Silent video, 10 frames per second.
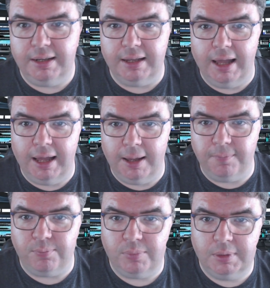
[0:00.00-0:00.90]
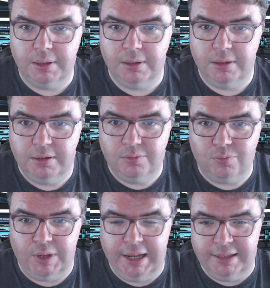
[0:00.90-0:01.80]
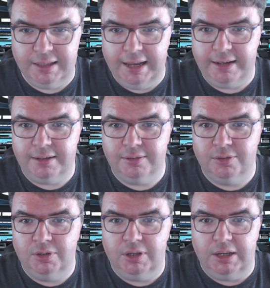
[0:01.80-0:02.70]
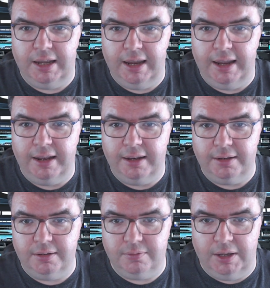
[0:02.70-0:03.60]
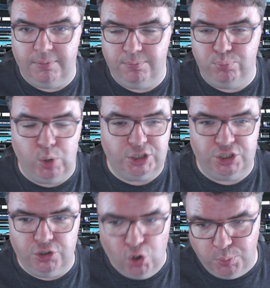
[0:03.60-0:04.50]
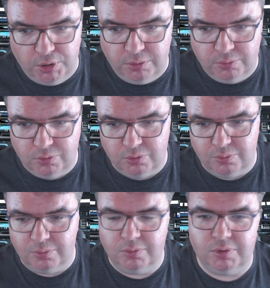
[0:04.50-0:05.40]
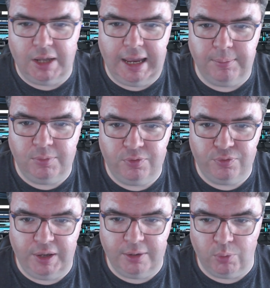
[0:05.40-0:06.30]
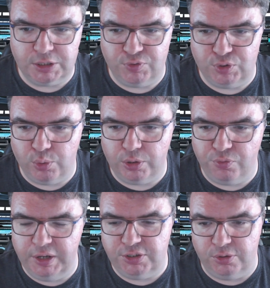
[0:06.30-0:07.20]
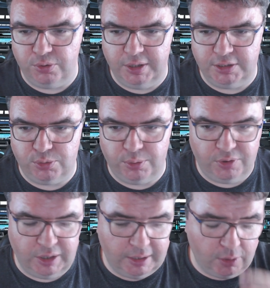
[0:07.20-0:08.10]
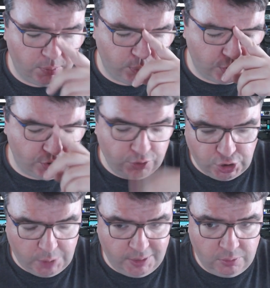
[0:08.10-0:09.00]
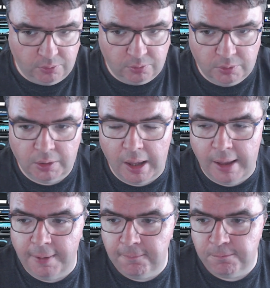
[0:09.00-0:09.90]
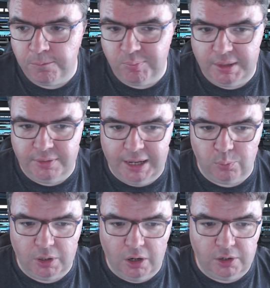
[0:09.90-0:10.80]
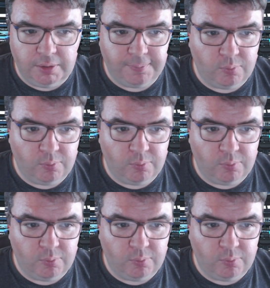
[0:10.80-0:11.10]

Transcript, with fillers: um, like Lake, Prussian noble name in works of historical fiction or that sort of thing, or Prussian or German in that regard.